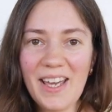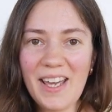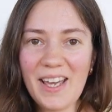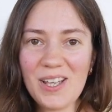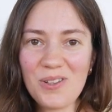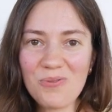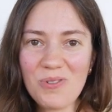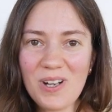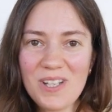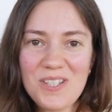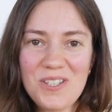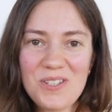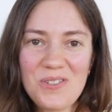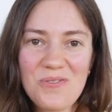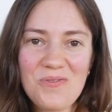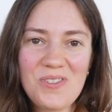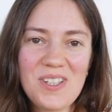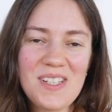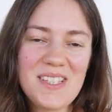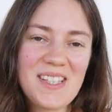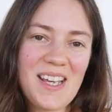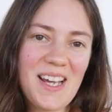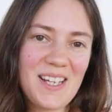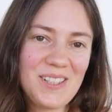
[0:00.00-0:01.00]
And once you've
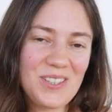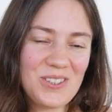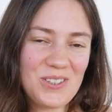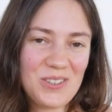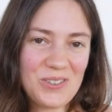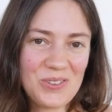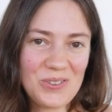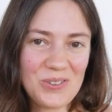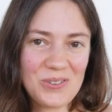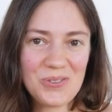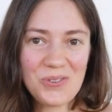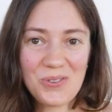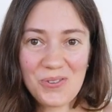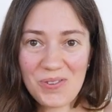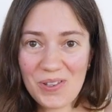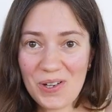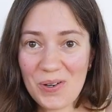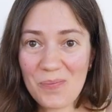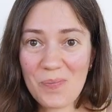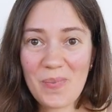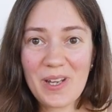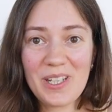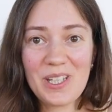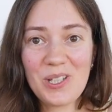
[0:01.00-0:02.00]
decided to do,
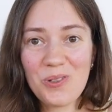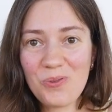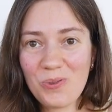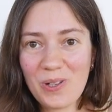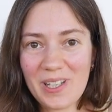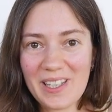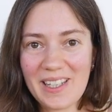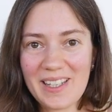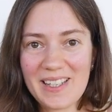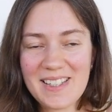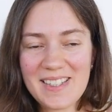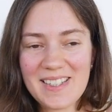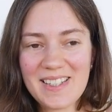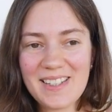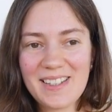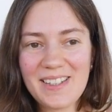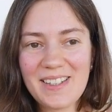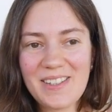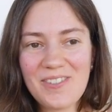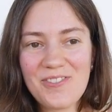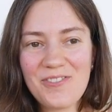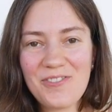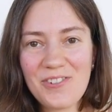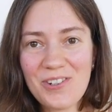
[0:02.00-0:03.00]
there are many ways.
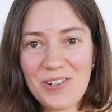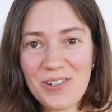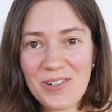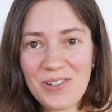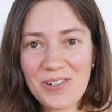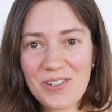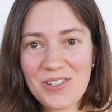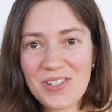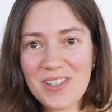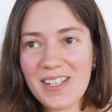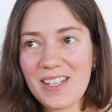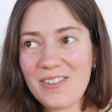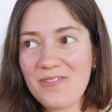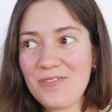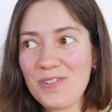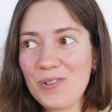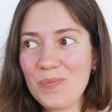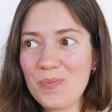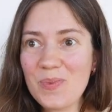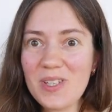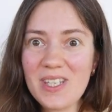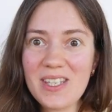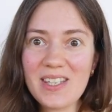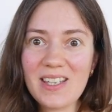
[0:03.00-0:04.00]
First, and
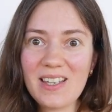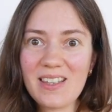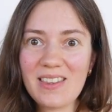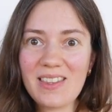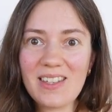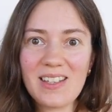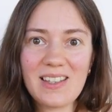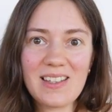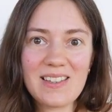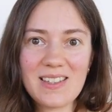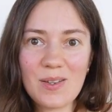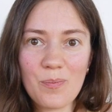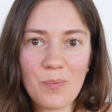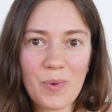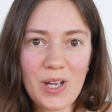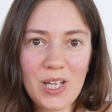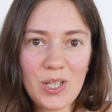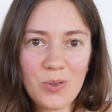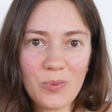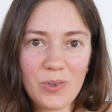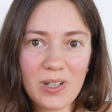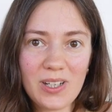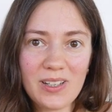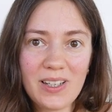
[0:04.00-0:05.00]
for me, I think it's the
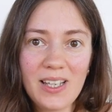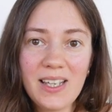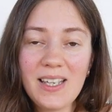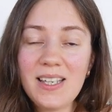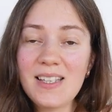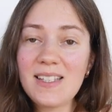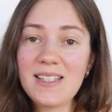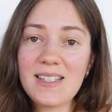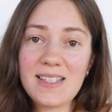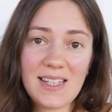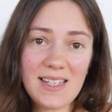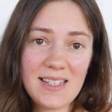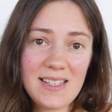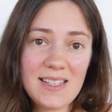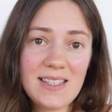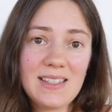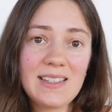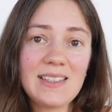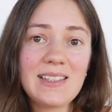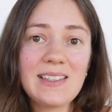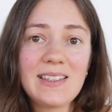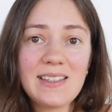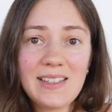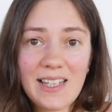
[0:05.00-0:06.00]
main one,
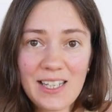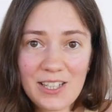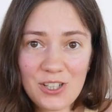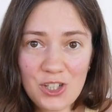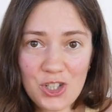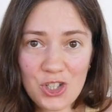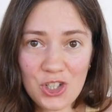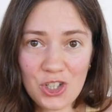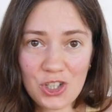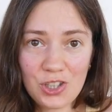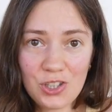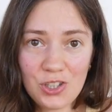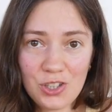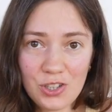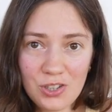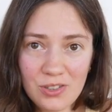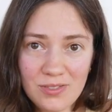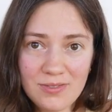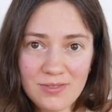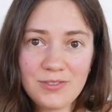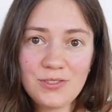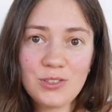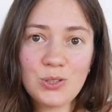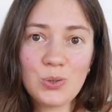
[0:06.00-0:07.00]
setting an intention
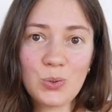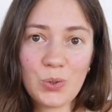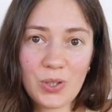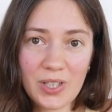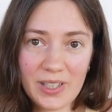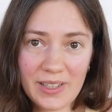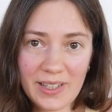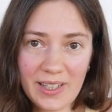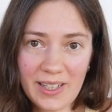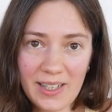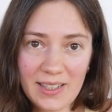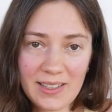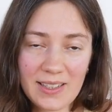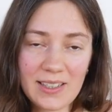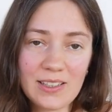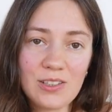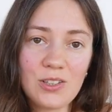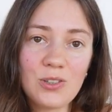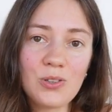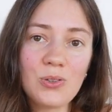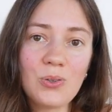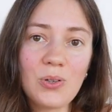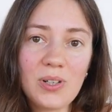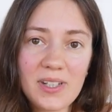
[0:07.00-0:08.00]
to connect
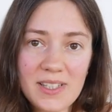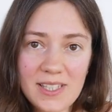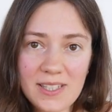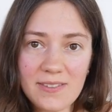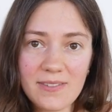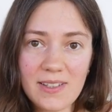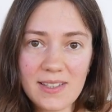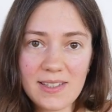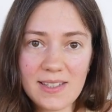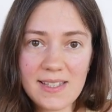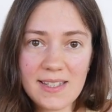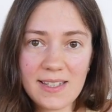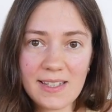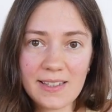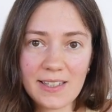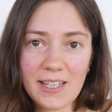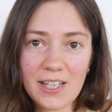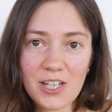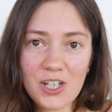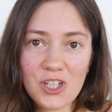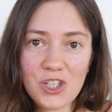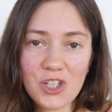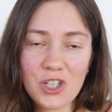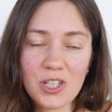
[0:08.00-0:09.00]
and to activate this
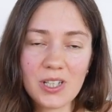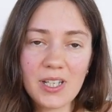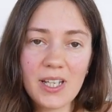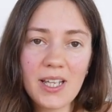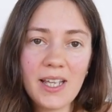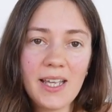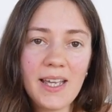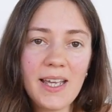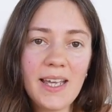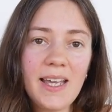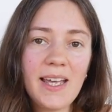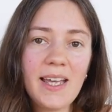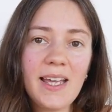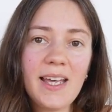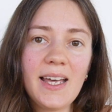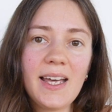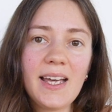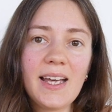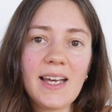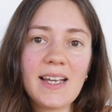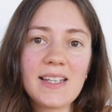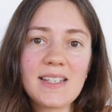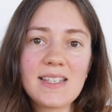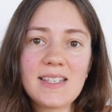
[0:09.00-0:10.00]
connection
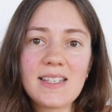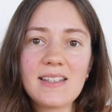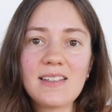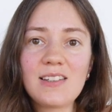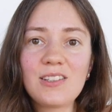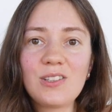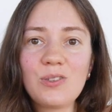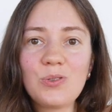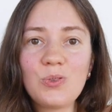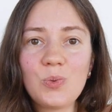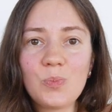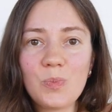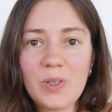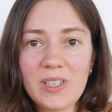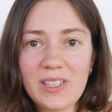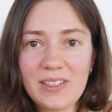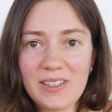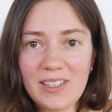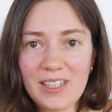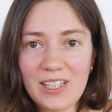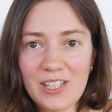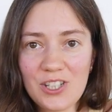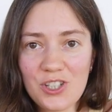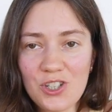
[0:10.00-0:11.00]
and start doing
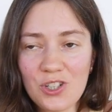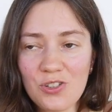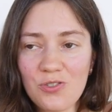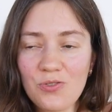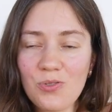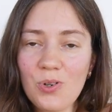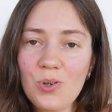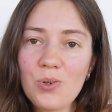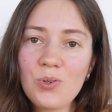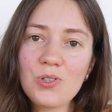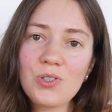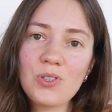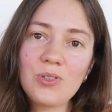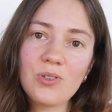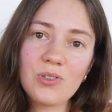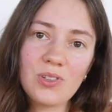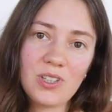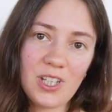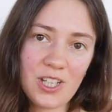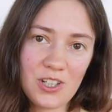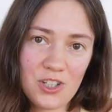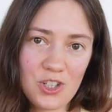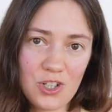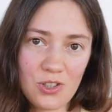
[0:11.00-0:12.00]
meditation. Focus your
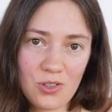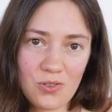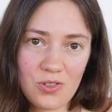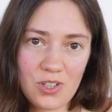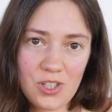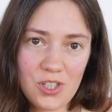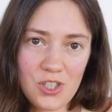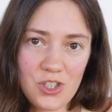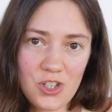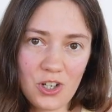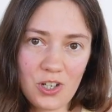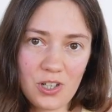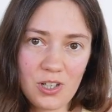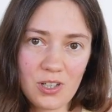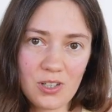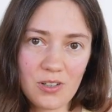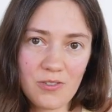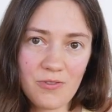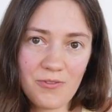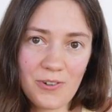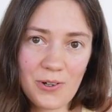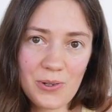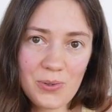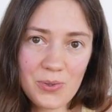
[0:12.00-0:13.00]
attention on this chakra.
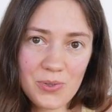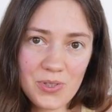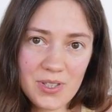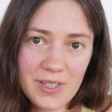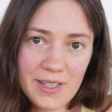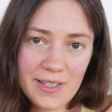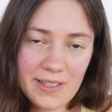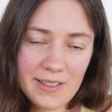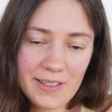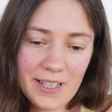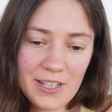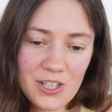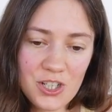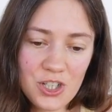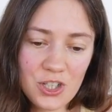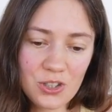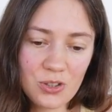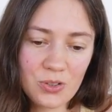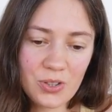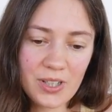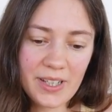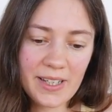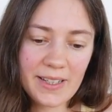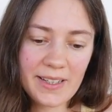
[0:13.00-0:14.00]
Focus the
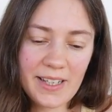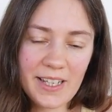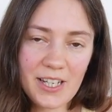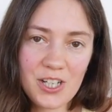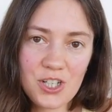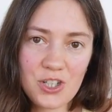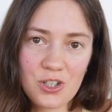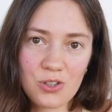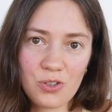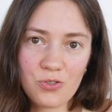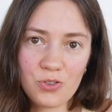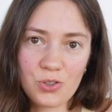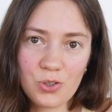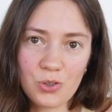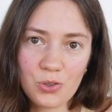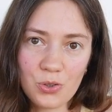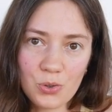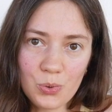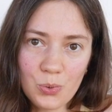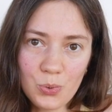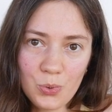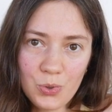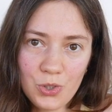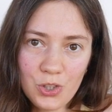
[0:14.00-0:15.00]
attention on connection of your
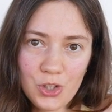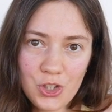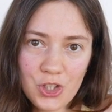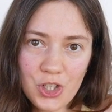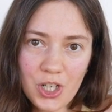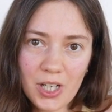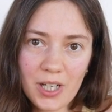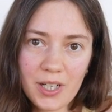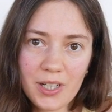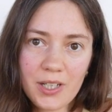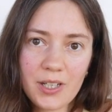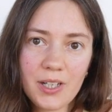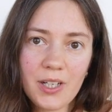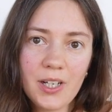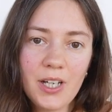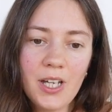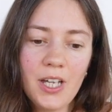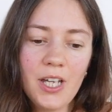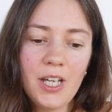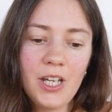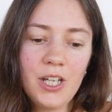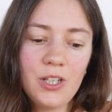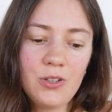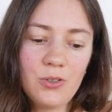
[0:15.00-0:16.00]
root chakra
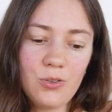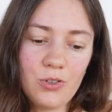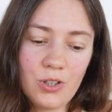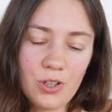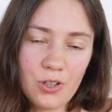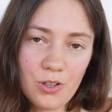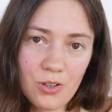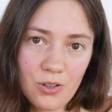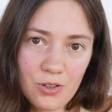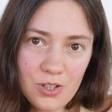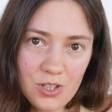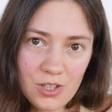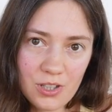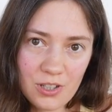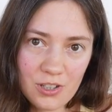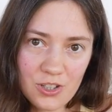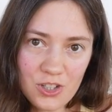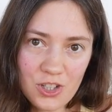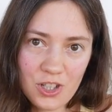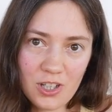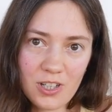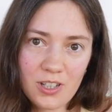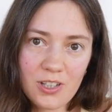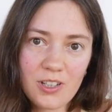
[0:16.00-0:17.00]
to the Earth Star
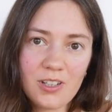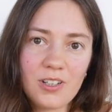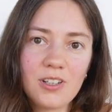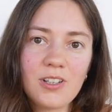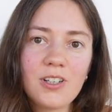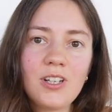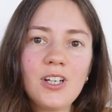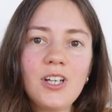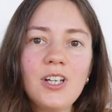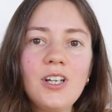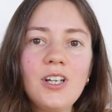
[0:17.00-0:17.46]
Chakra,